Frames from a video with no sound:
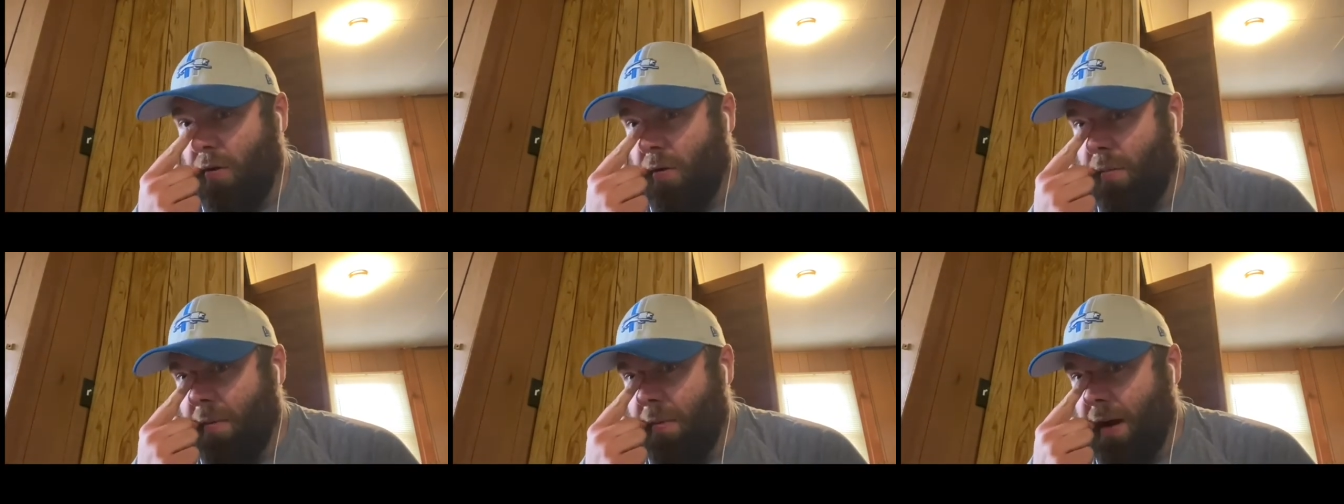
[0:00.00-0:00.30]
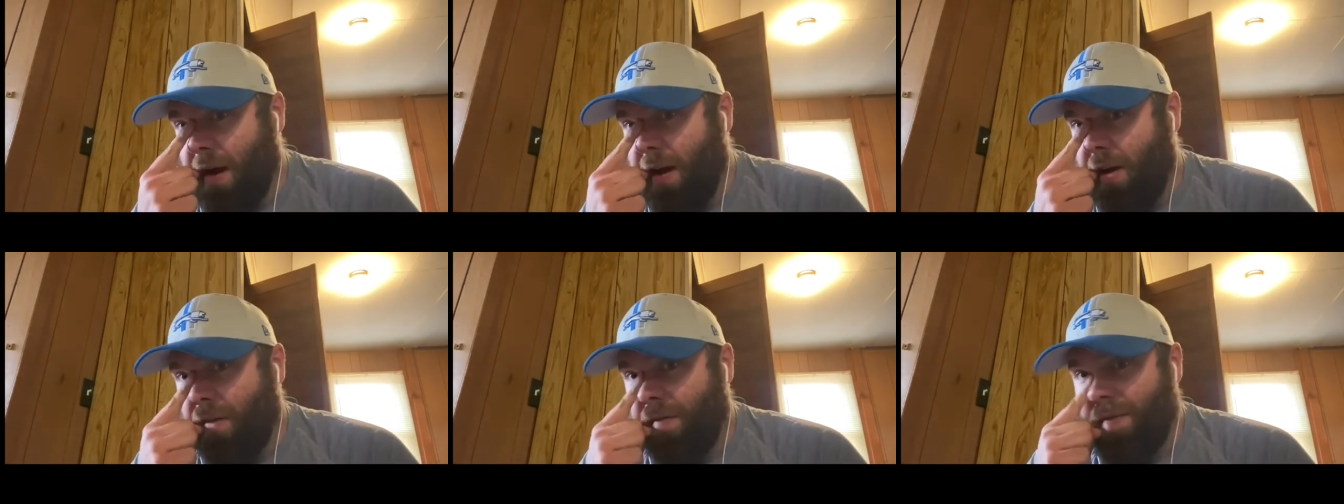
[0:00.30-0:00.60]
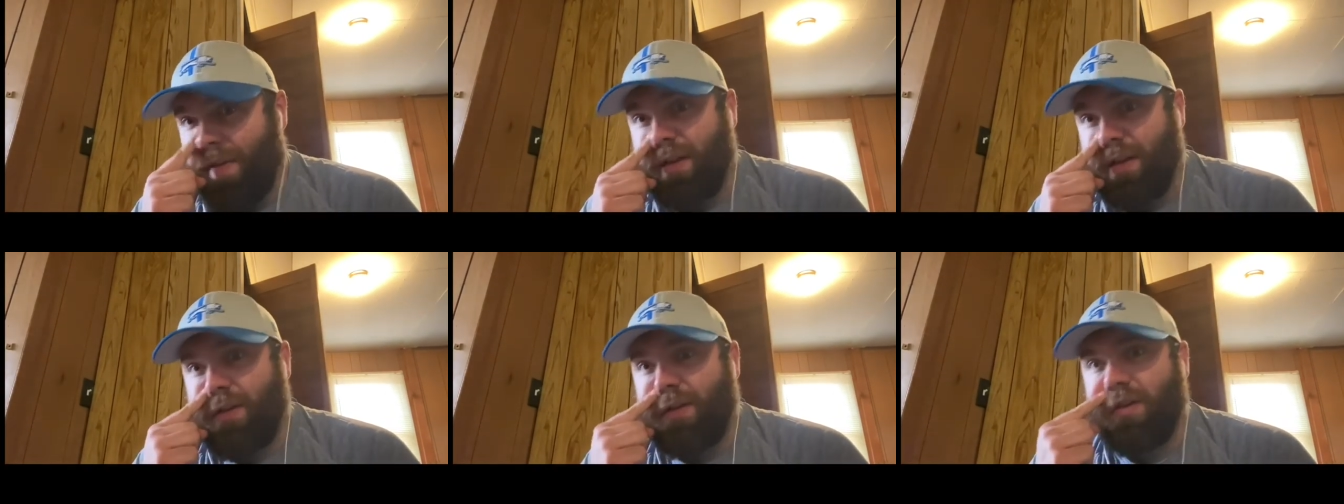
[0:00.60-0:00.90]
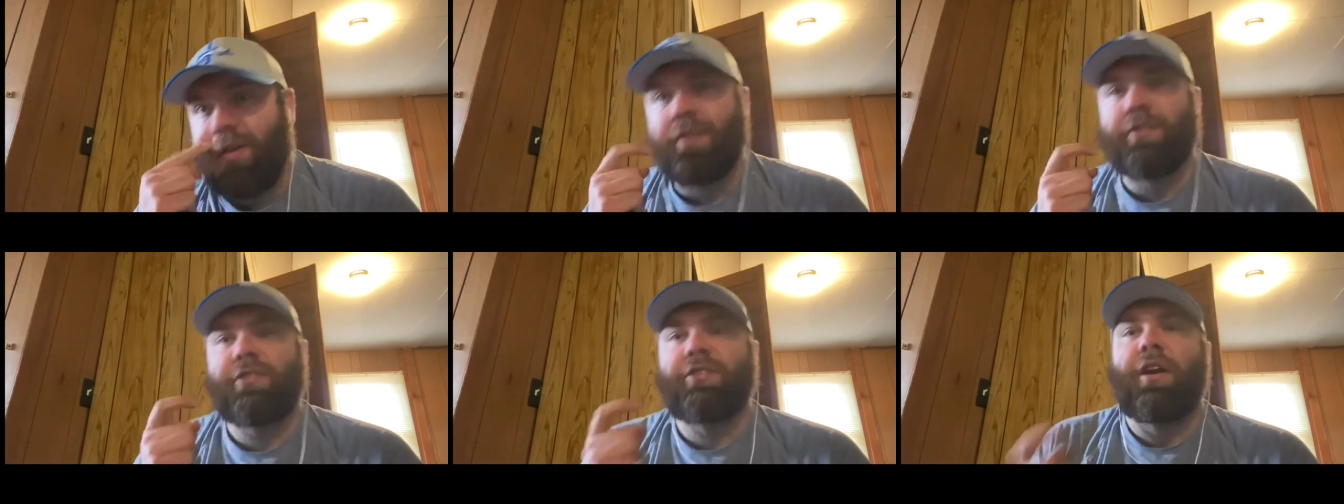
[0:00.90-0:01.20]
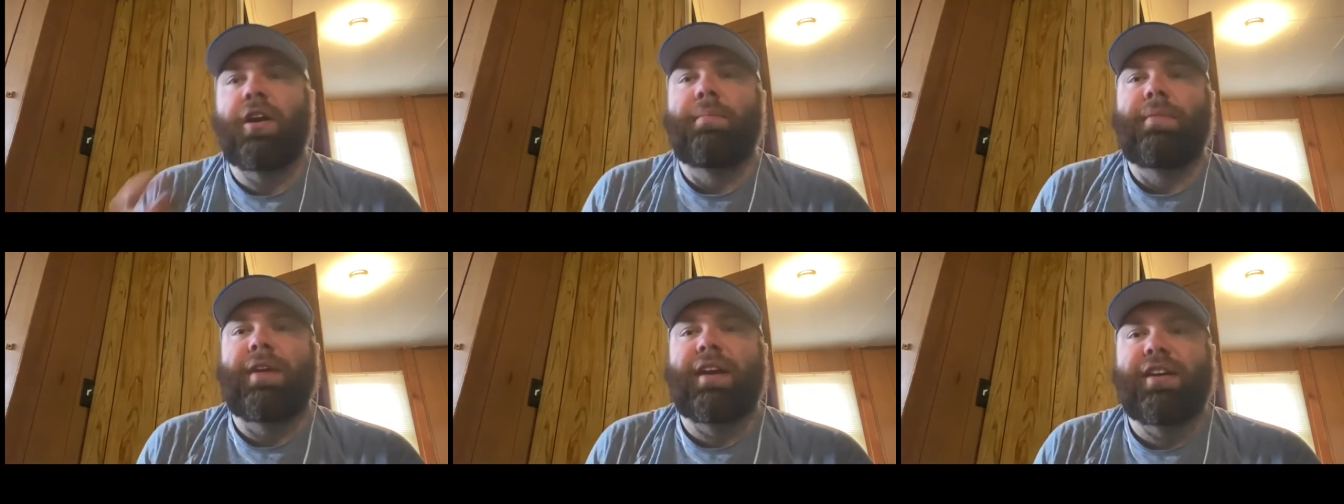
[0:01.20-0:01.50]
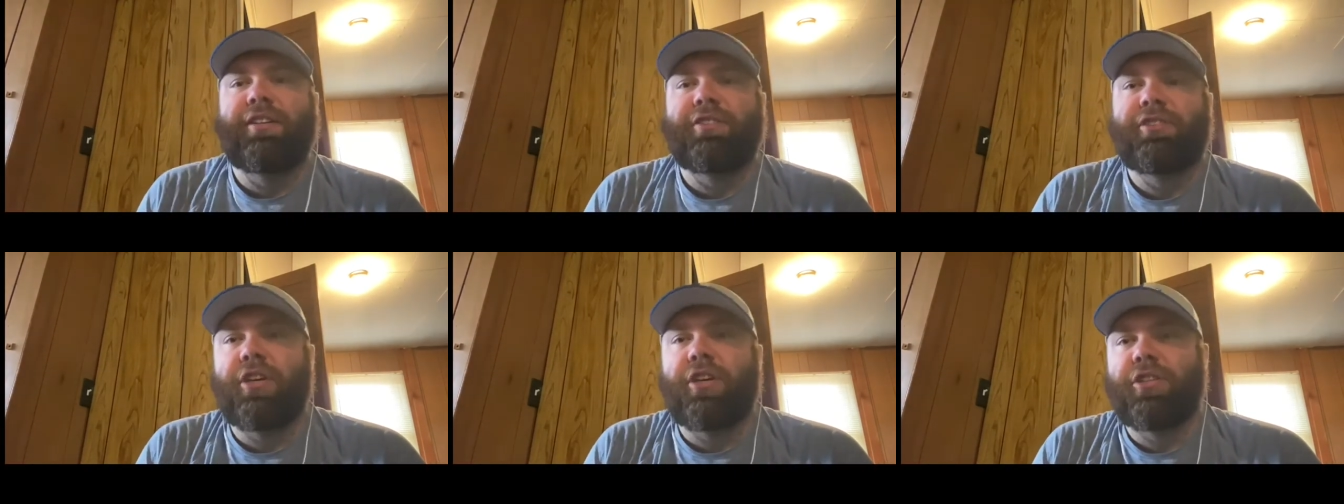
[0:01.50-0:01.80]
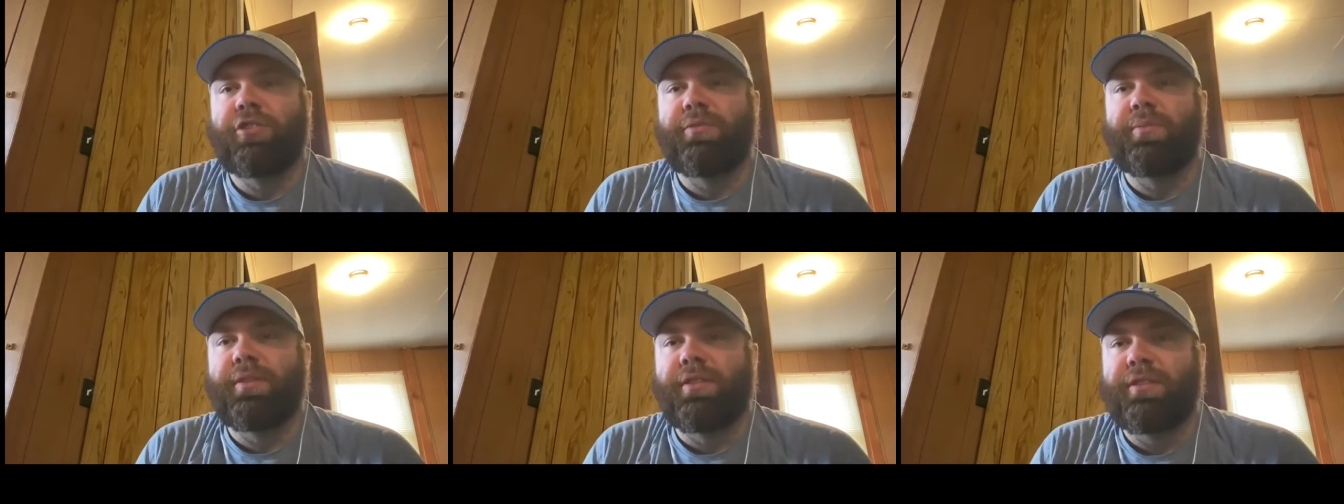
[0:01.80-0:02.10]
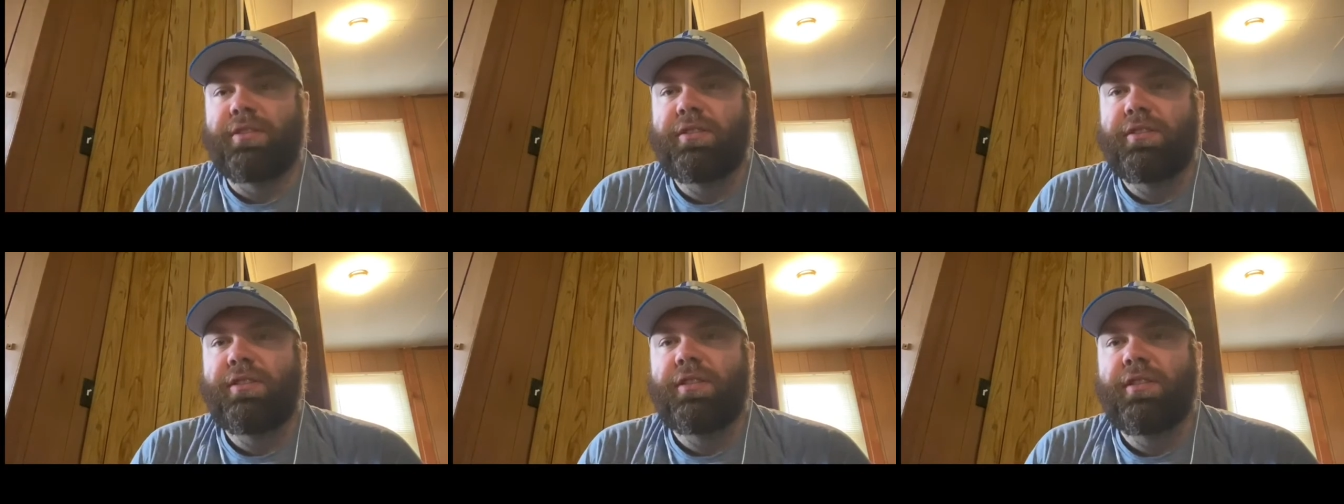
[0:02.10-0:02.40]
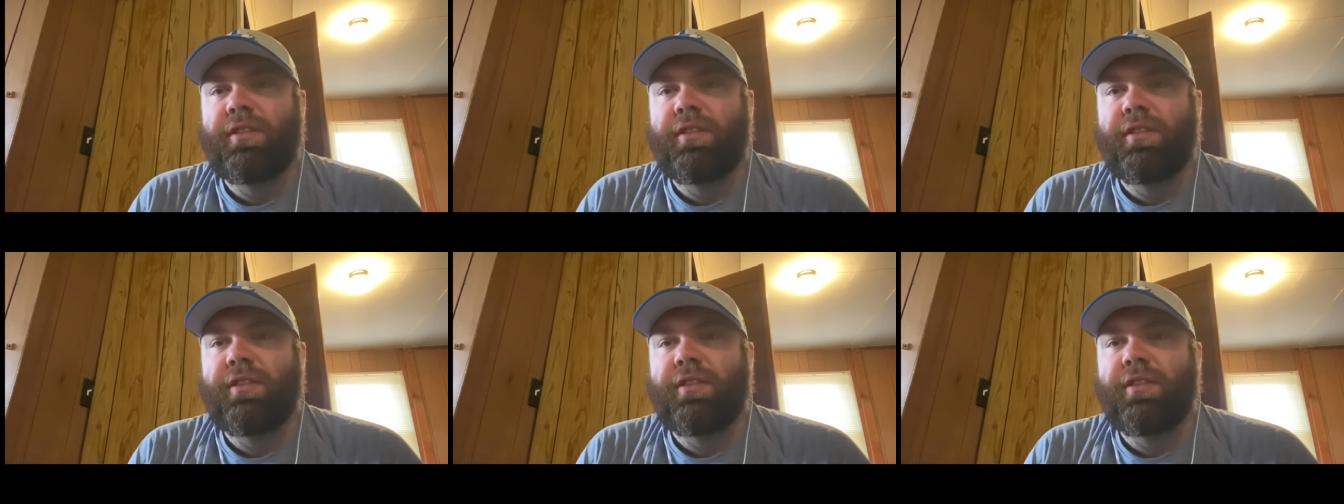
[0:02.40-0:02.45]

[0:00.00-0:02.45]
but I don't think you can start making judgments